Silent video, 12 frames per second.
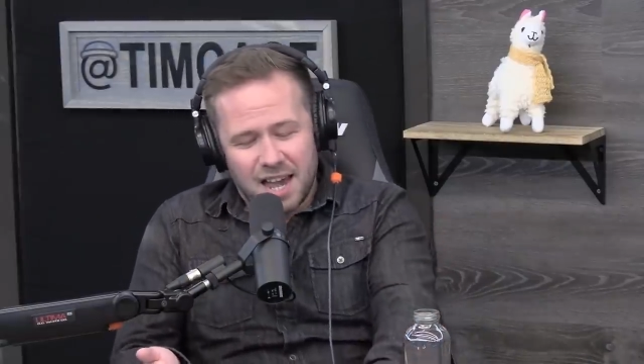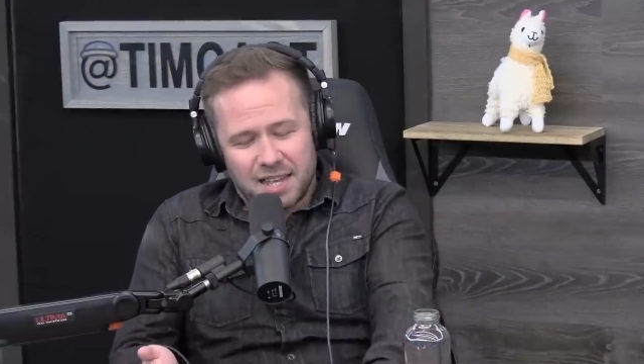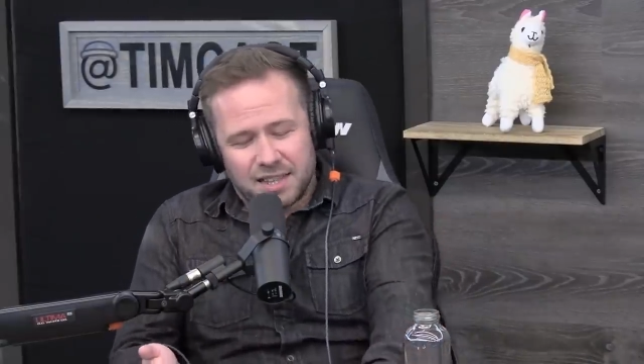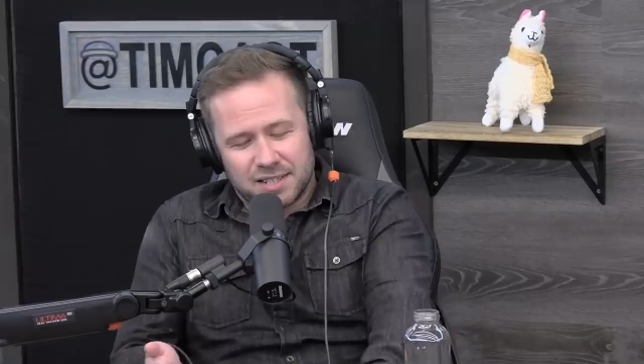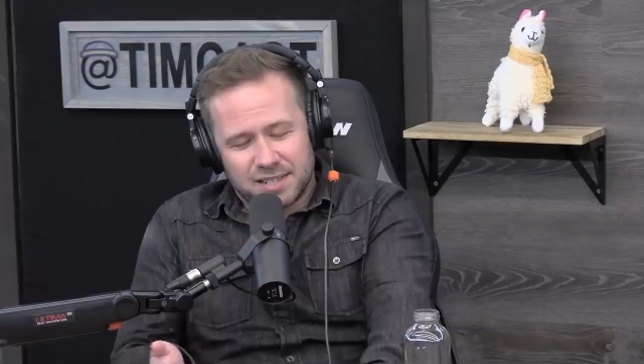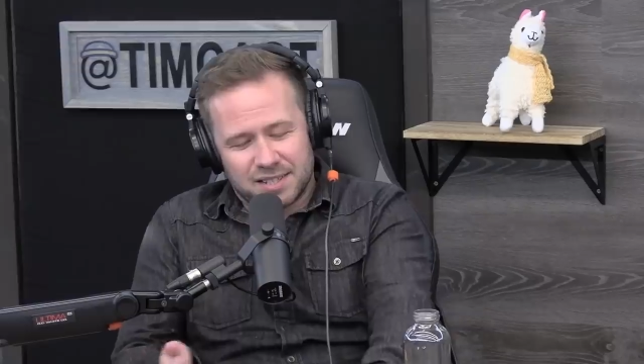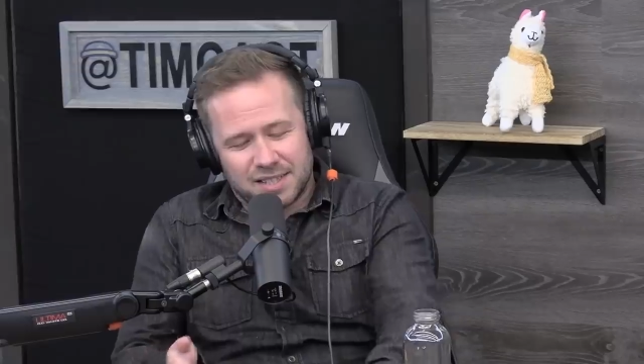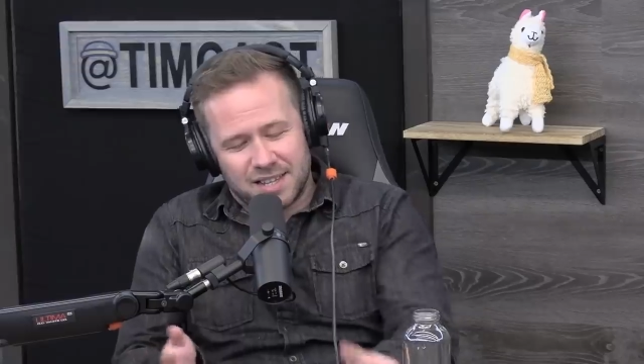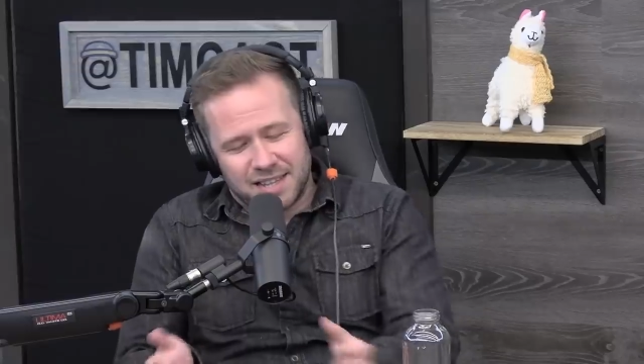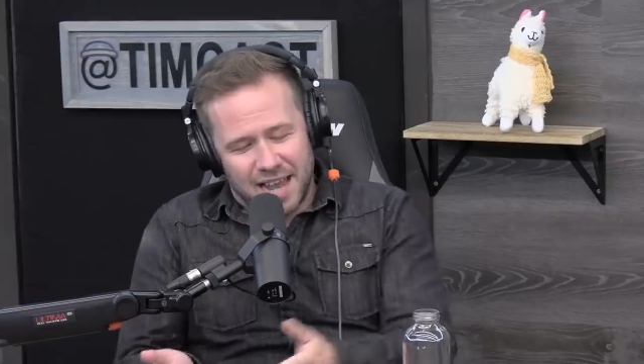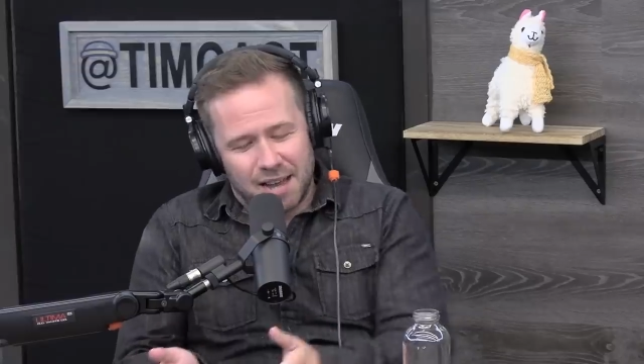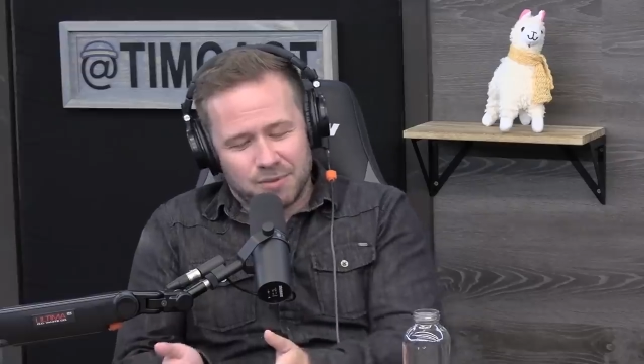this is the
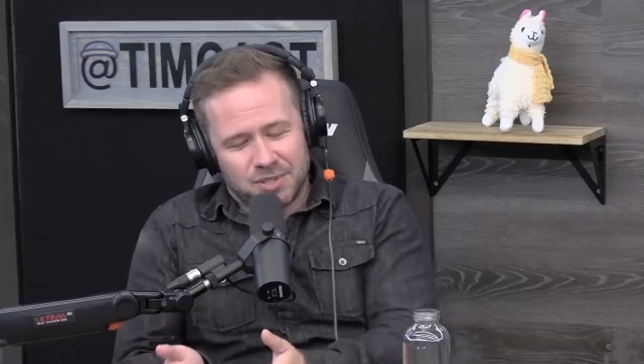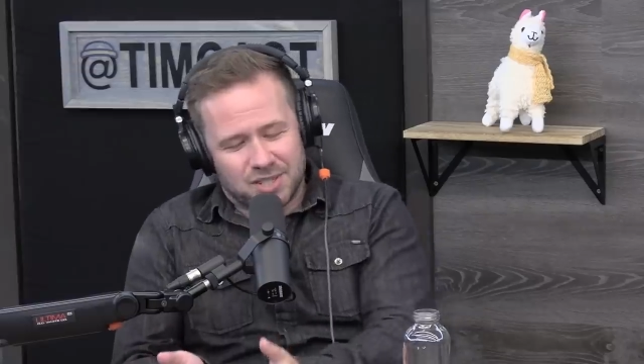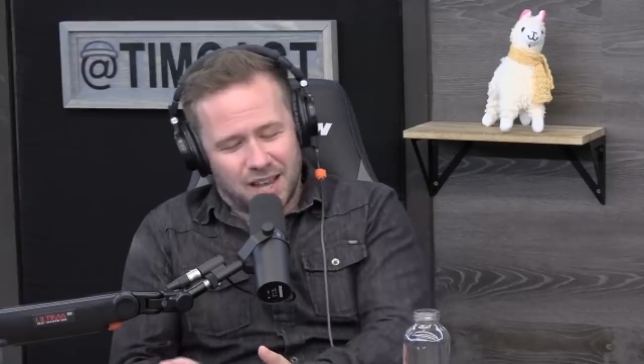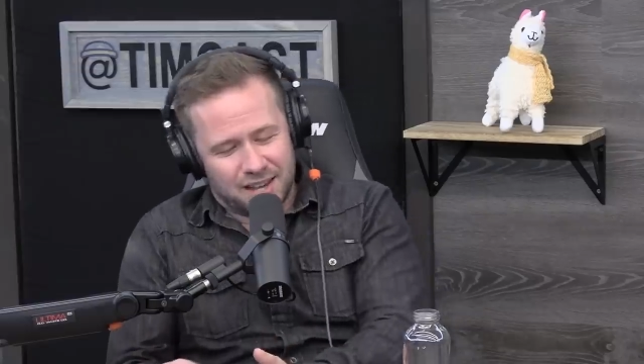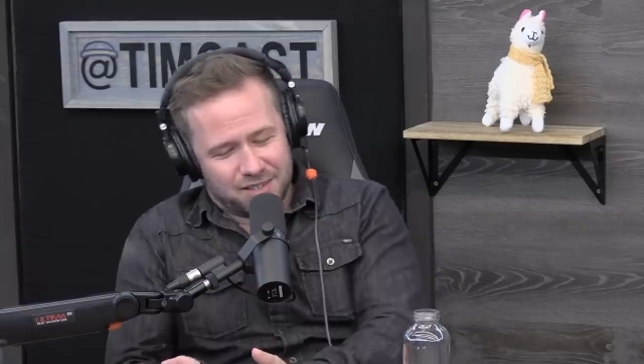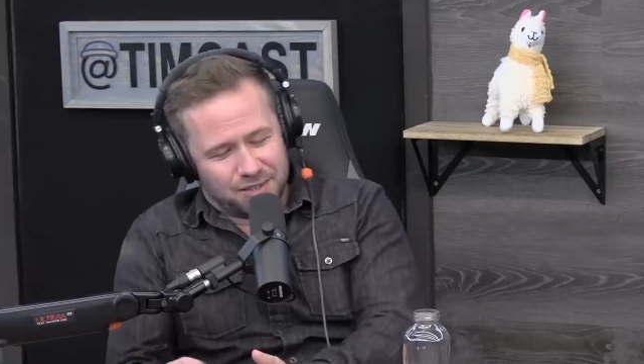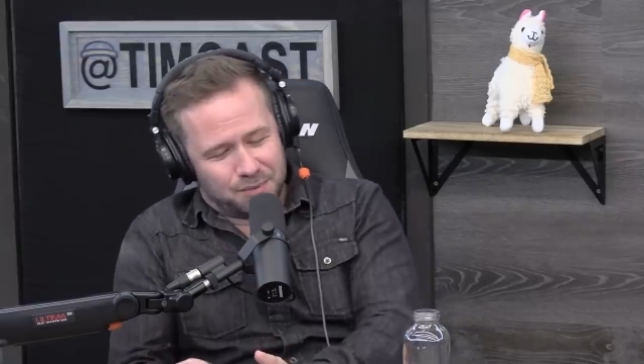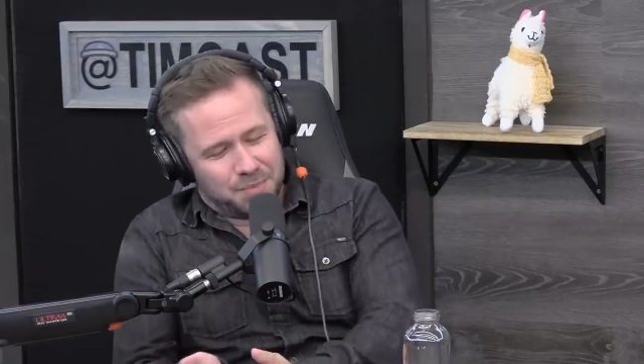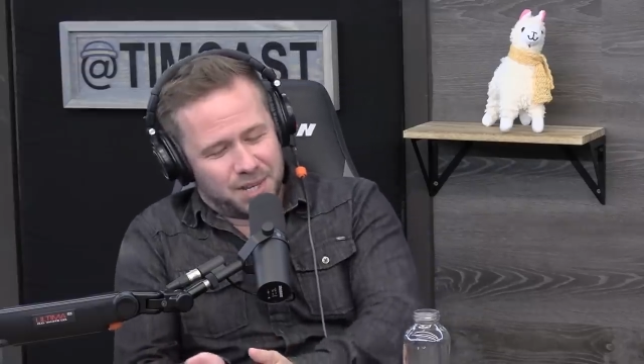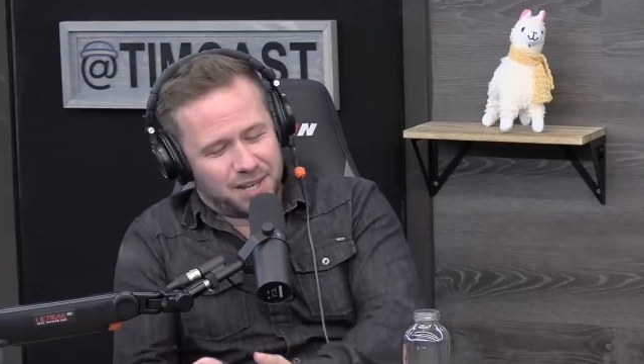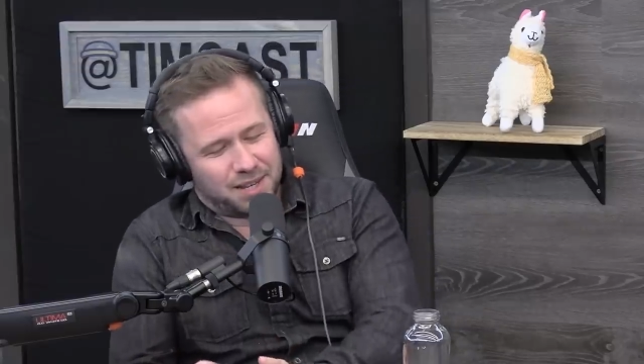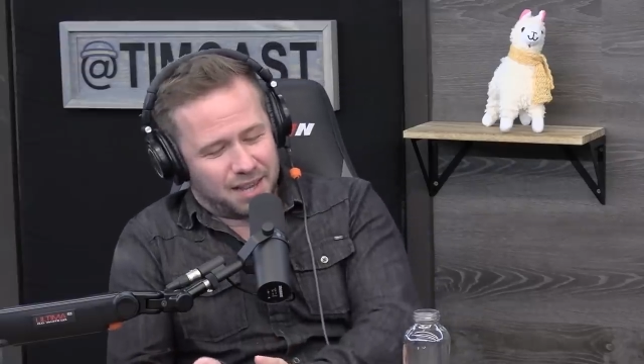downside to
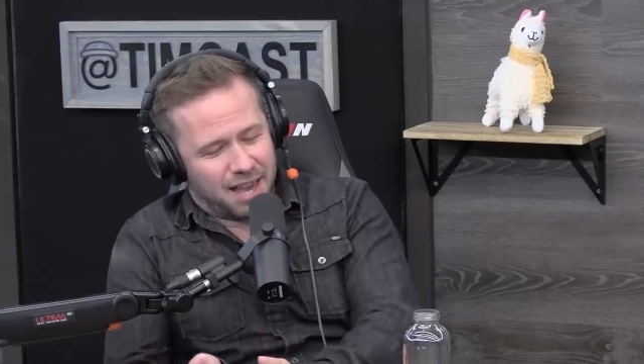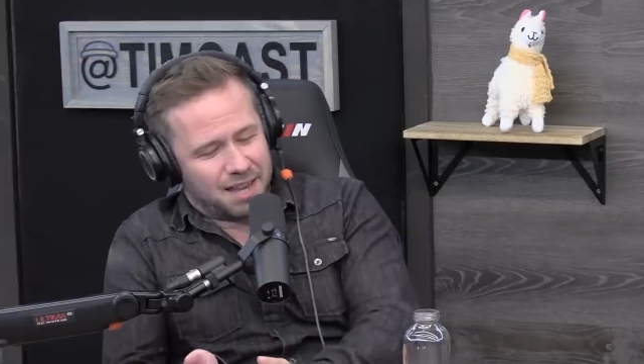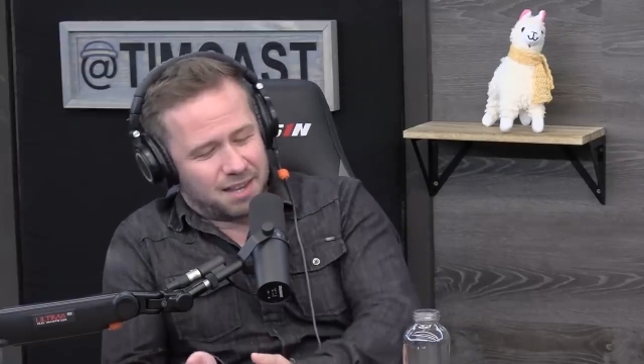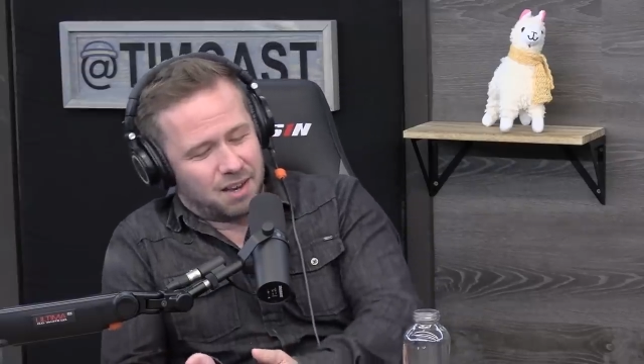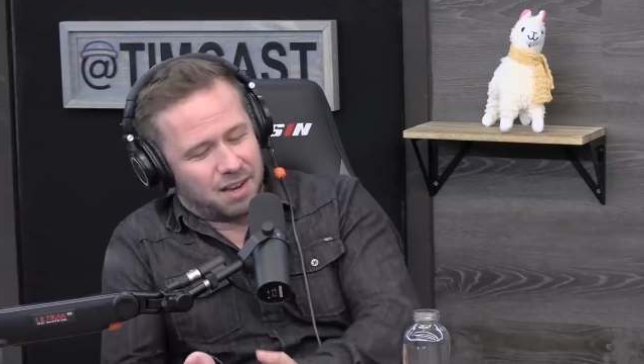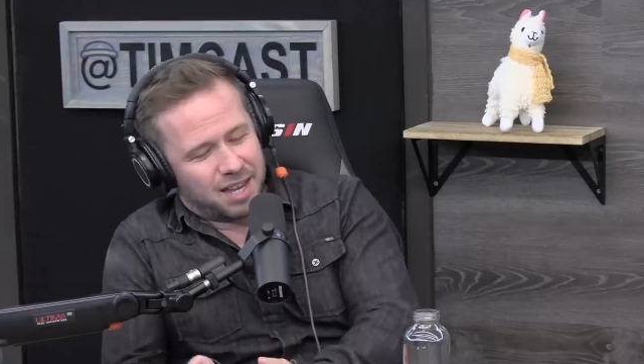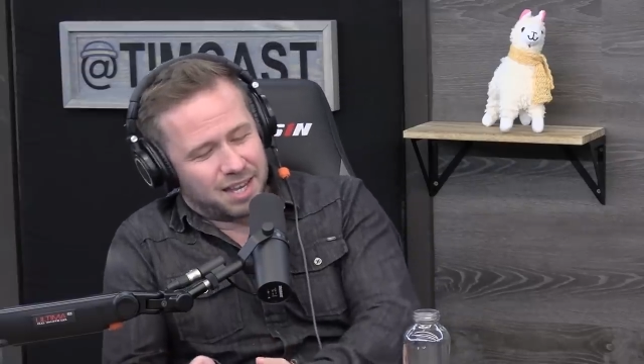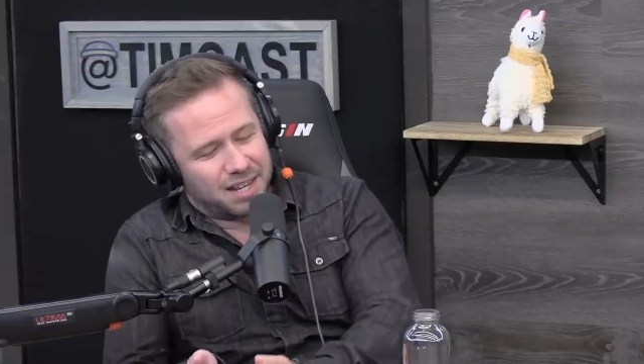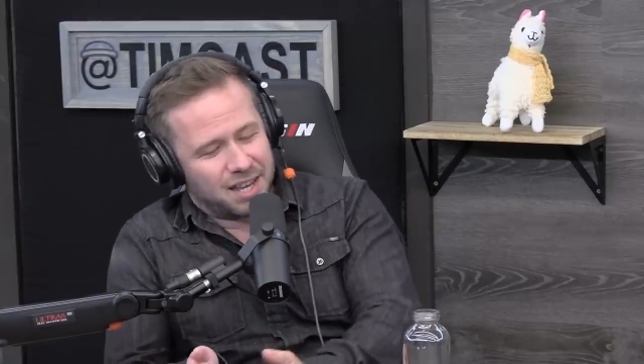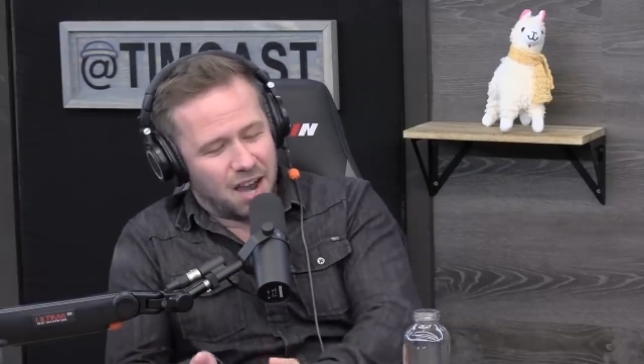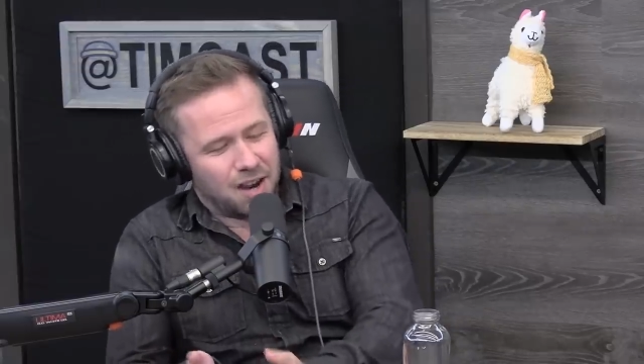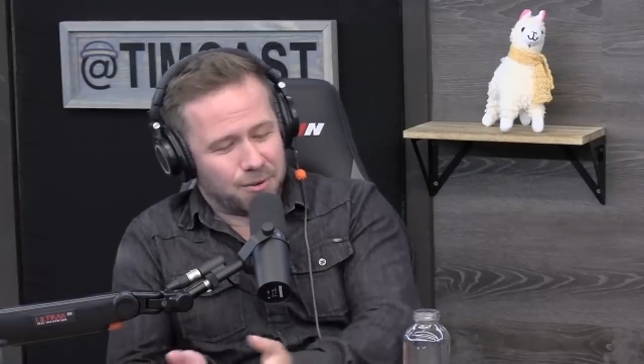being a
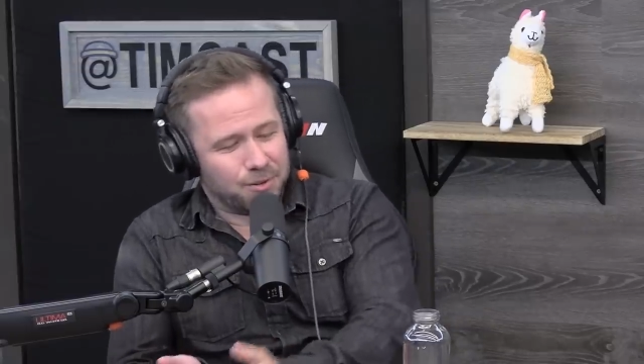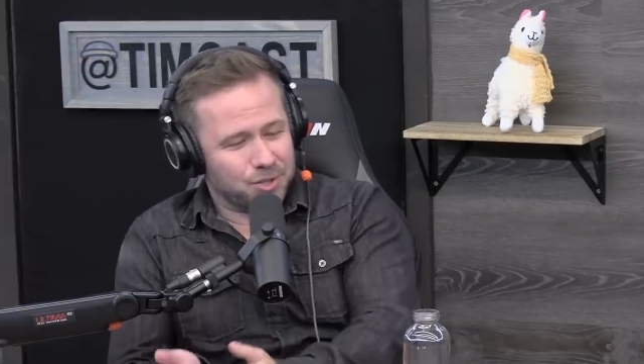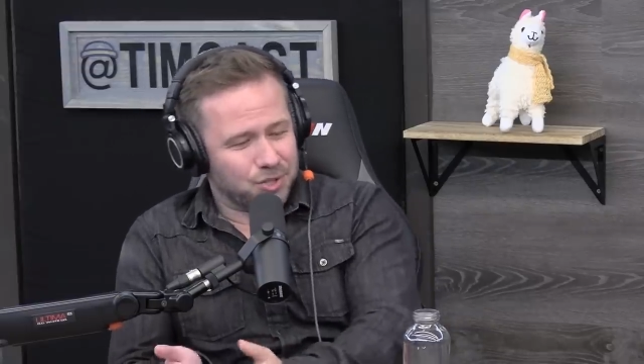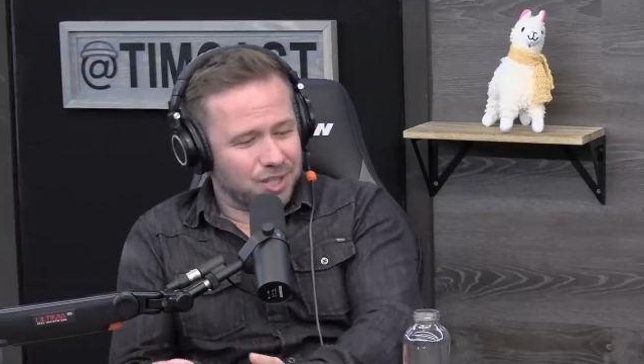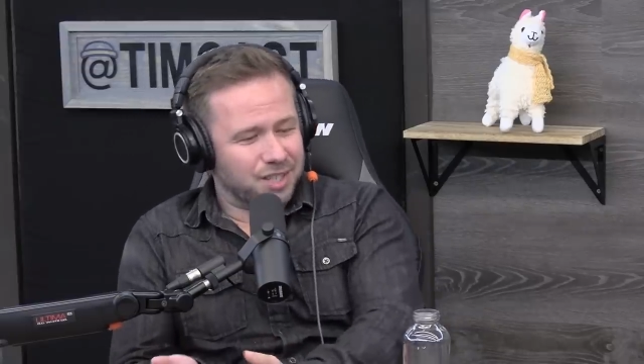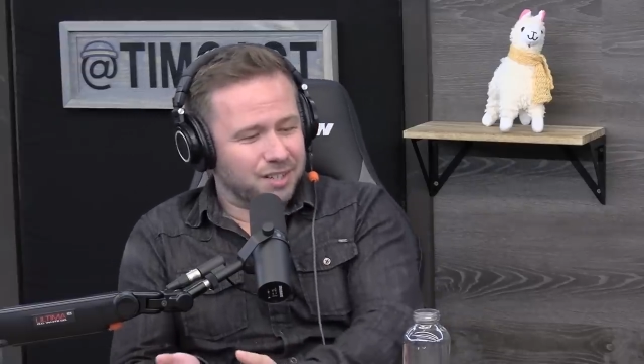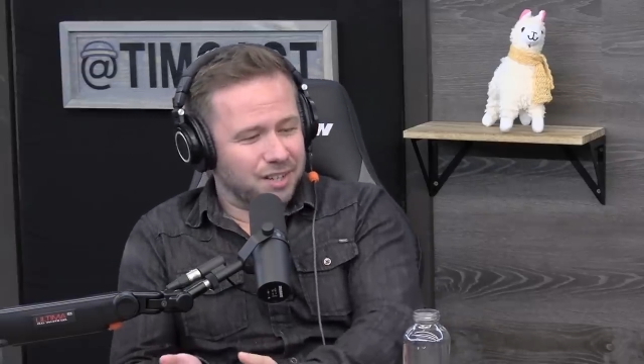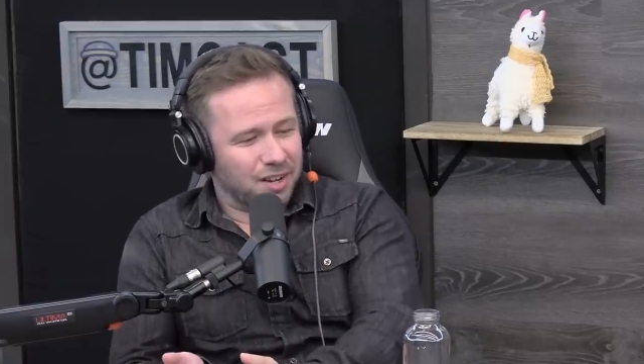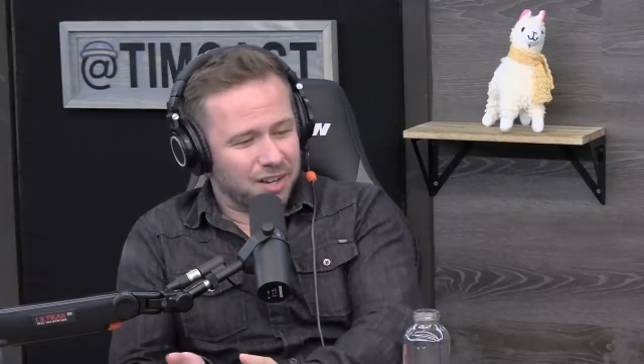idiocracy